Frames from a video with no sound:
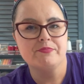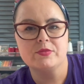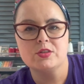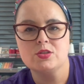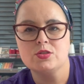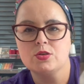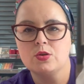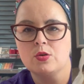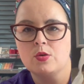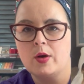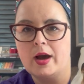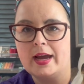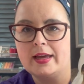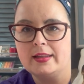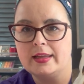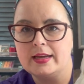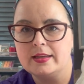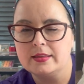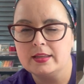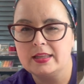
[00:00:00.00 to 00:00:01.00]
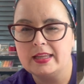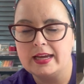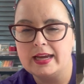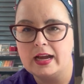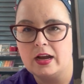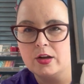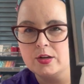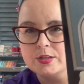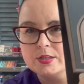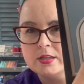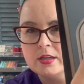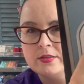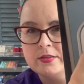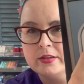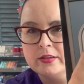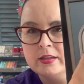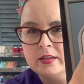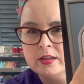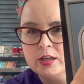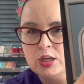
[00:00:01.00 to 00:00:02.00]
So I like the lighthouse, and
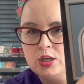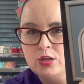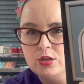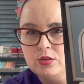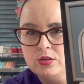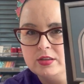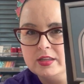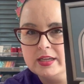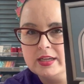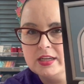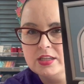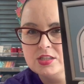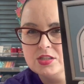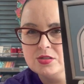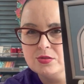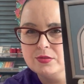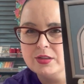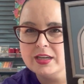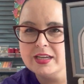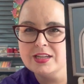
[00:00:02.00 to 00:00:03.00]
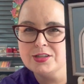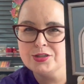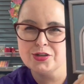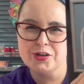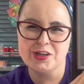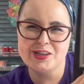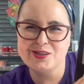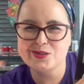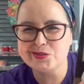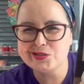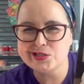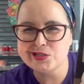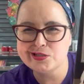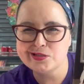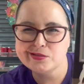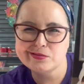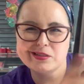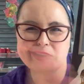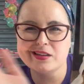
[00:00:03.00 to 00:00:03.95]
then the cute, the kids, the kids are cute too.